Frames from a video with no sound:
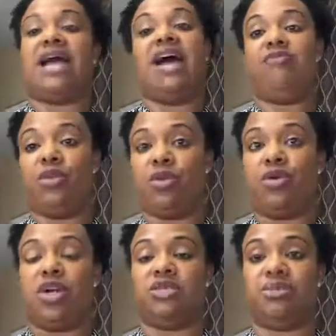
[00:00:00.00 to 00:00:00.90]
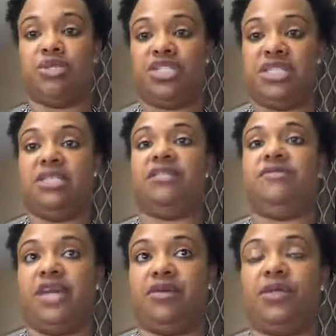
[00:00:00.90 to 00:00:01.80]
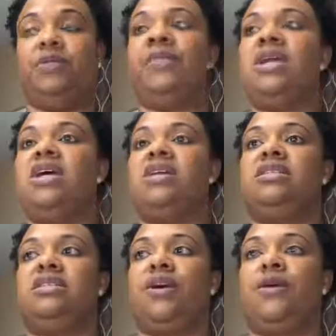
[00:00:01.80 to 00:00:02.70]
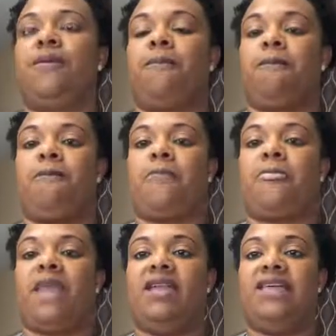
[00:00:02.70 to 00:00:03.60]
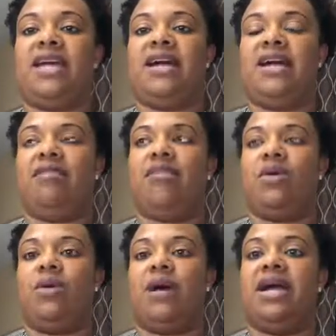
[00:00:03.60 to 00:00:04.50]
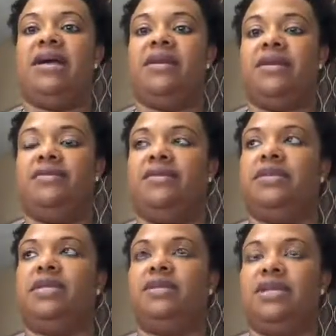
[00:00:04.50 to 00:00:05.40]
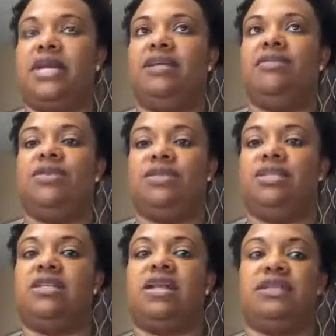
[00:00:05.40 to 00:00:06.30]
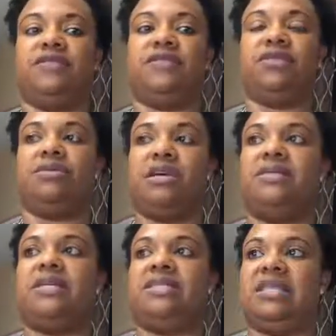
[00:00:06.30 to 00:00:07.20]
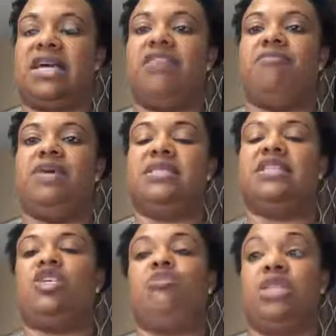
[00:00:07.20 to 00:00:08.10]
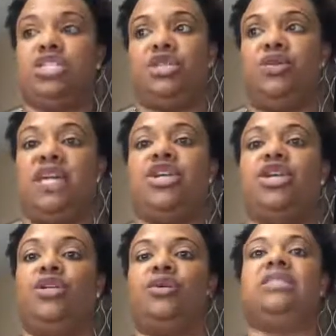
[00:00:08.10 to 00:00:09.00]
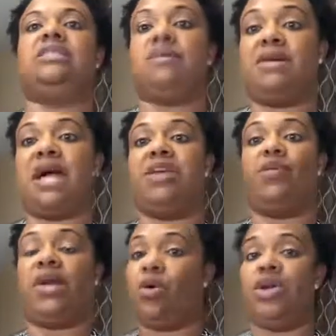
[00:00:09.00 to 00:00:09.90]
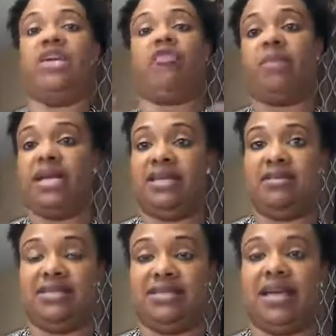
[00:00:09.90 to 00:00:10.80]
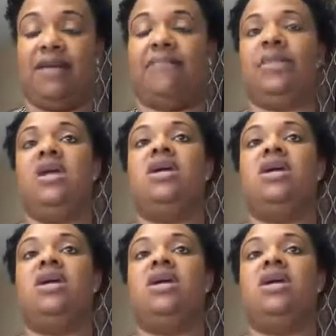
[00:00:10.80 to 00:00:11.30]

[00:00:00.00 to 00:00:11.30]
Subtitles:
I have Blue Cross Blue Shields Federal, so they kind of require, like you go to the doctor for 3 consecutive months and you must show that you're losing some kind of weight or you're remaining the same.